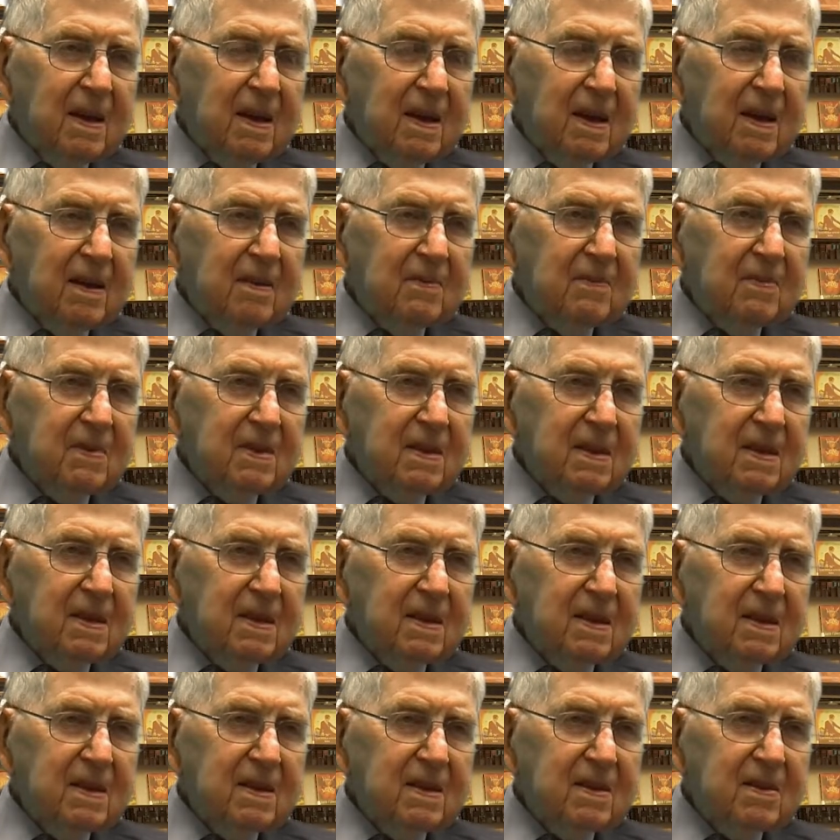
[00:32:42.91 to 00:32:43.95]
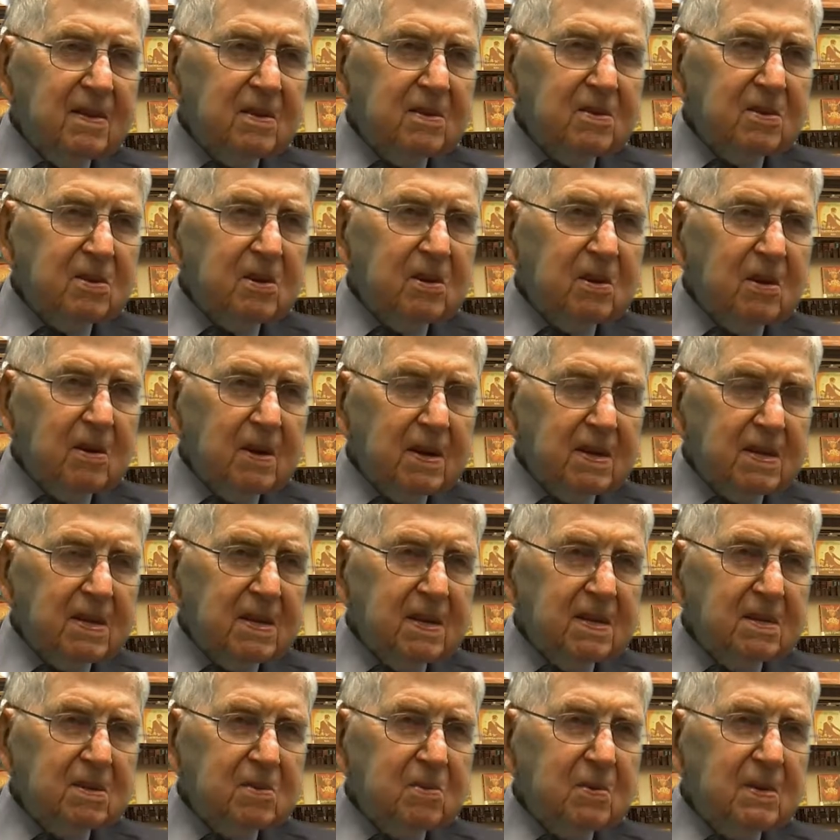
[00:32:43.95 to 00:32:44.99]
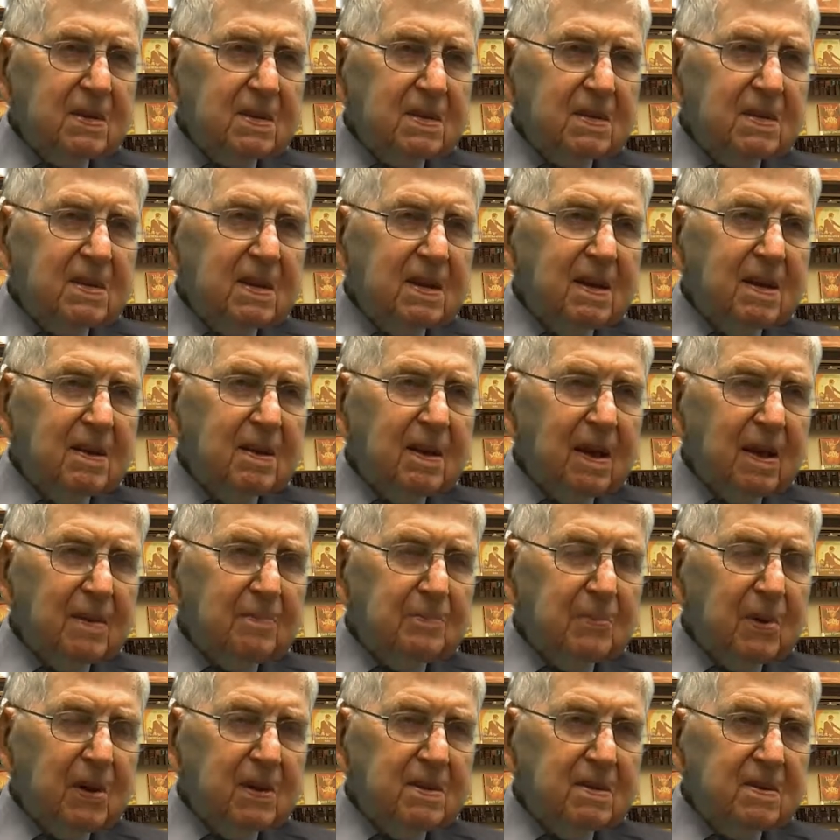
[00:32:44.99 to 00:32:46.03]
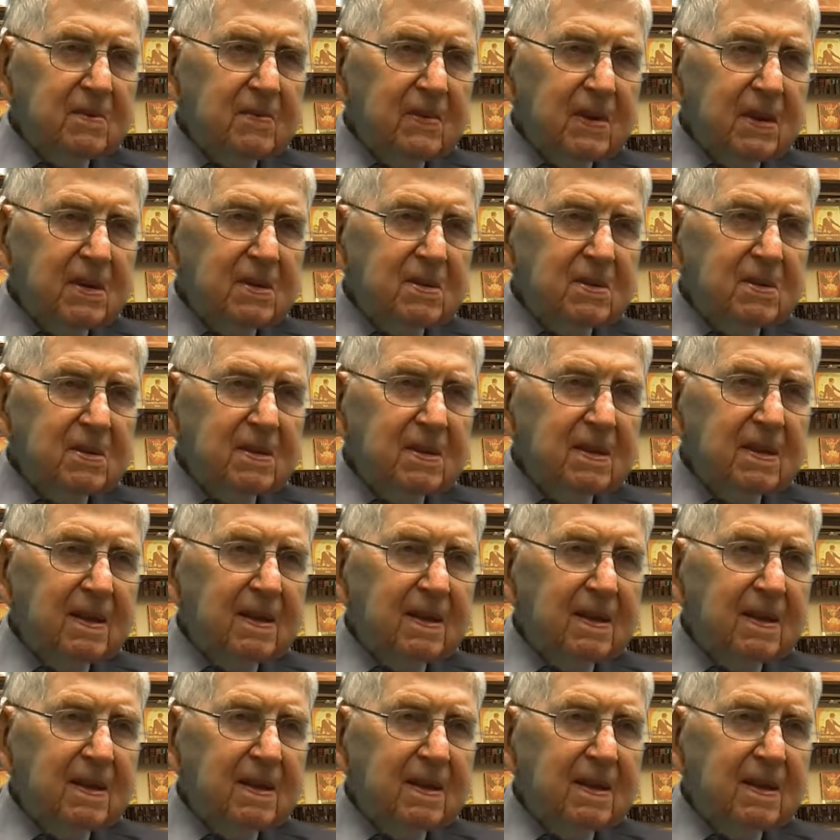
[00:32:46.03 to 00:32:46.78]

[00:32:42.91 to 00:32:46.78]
of the historic districts and preservation,